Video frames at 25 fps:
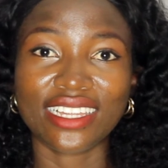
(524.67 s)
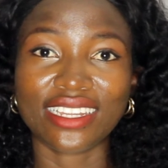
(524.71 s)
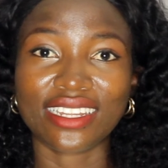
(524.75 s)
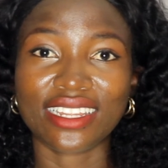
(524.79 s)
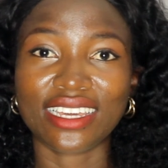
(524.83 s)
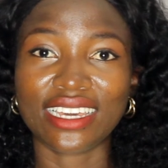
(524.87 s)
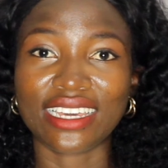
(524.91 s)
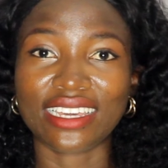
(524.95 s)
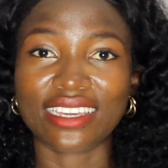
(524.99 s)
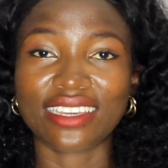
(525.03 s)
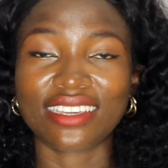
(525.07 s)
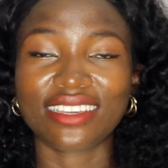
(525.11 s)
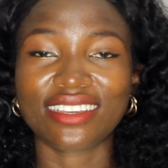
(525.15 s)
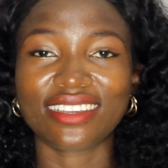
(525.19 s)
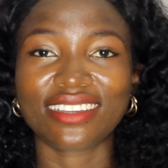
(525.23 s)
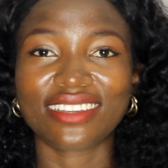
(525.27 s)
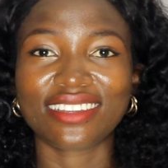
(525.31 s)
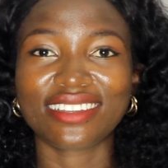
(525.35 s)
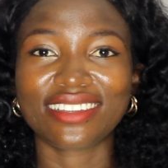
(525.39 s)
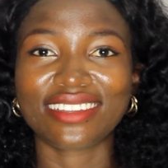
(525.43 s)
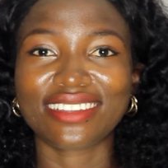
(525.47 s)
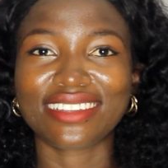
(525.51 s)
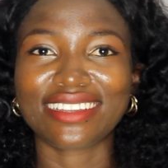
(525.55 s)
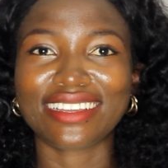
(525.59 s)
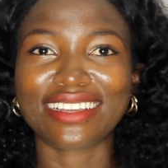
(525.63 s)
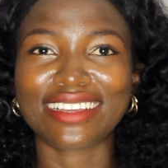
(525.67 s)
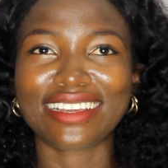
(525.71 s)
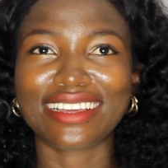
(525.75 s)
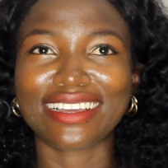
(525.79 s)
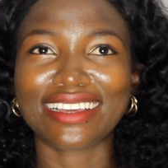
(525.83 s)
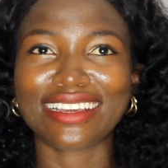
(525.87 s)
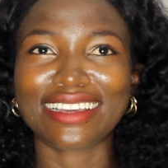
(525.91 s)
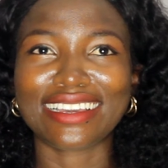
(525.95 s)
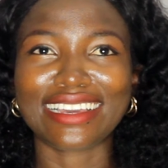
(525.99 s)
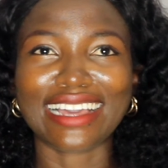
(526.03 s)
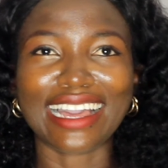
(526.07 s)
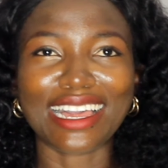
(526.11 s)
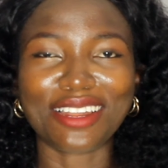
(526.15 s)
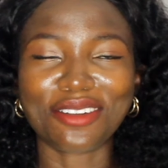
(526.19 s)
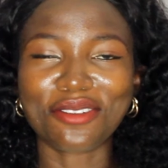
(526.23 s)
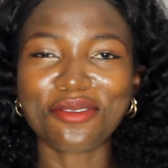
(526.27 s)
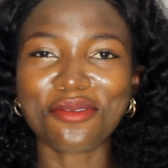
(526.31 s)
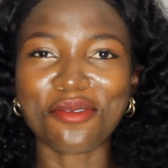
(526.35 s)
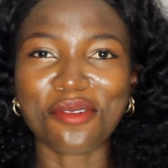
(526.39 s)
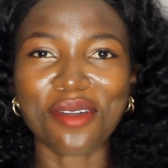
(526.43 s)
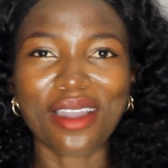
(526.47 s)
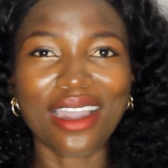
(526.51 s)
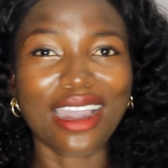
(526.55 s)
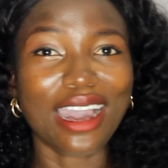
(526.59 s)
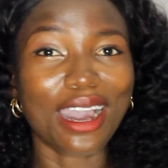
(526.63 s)
Like, I
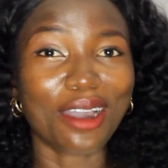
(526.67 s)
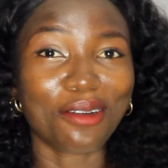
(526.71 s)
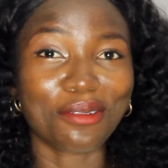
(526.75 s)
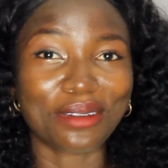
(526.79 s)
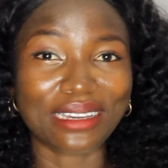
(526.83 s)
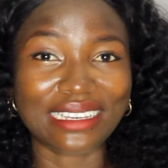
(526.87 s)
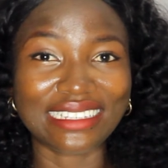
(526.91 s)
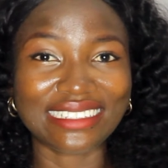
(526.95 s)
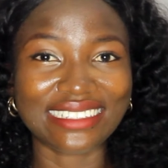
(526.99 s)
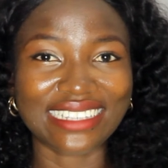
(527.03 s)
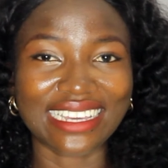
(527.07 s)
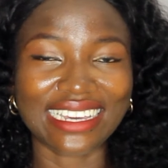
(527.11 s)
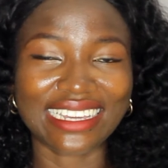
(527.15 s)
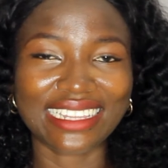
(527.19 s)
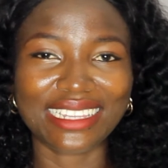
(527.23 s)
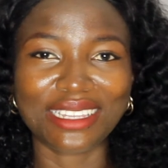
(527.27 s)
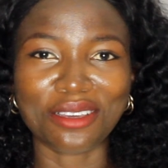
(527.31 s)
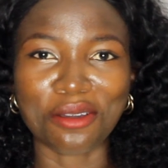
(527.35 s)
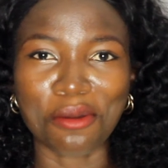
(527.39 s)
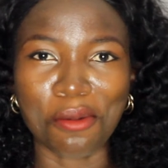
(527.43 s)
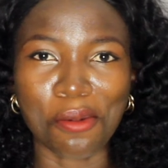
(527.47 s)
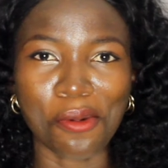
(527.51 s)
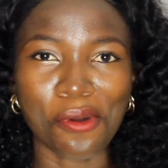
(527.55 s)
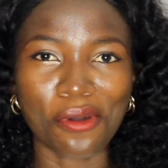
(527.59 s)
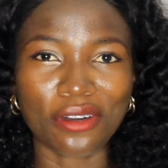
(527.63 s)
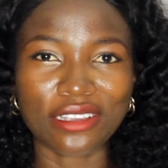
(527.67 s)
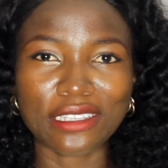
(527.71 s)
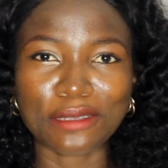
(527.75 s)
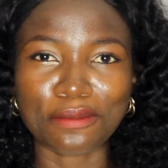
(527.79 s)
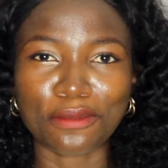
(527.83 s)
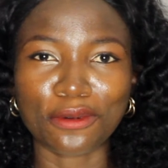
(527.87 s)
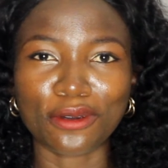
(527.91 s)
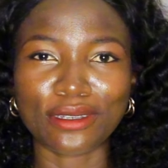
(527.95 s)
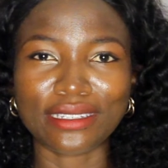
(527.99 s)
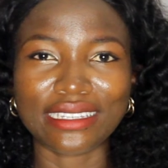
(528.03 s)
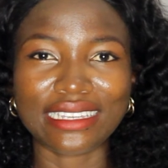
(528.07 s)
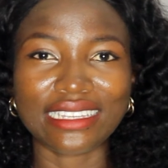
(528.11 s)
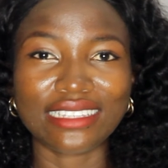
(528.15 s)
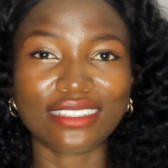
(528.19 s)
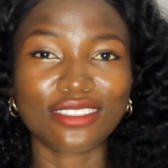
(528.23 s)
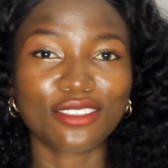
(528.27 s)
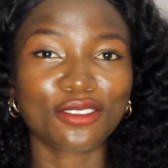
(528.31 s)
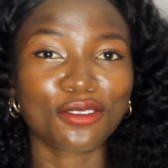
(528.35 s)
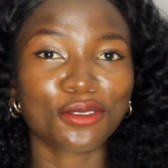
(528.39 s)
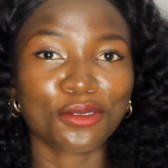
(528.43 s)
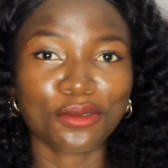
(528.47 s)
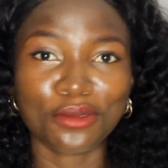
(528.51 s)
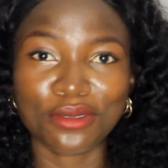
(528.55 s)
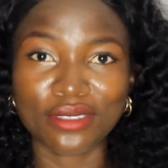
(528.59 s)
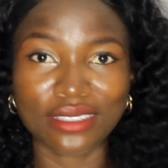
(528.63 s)
don't know how exactly it works, but it
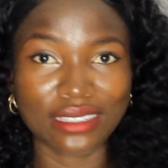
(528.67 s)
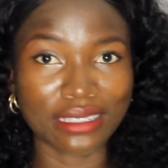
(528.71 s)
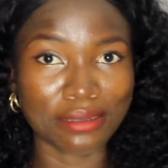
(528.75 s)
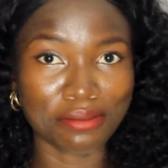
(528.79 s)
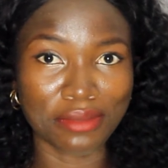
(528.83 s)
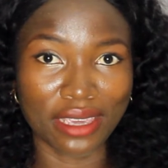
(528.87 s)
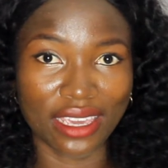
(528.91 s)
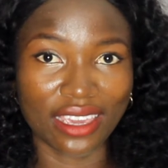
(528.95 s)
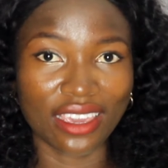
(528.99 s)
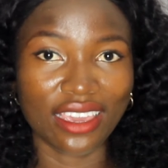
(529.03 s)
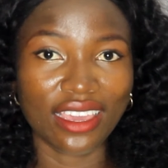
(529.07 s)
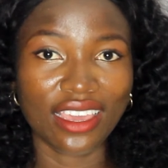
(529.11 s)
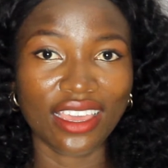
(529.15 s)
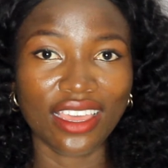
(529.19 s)
suits me.